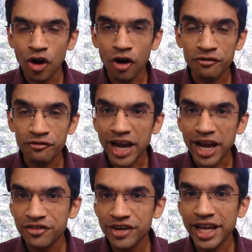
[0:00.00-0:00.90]
of
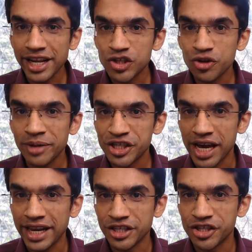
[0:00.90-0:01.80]
5-day resume
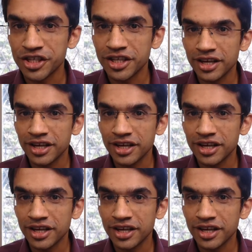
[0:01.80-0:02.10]
challenge.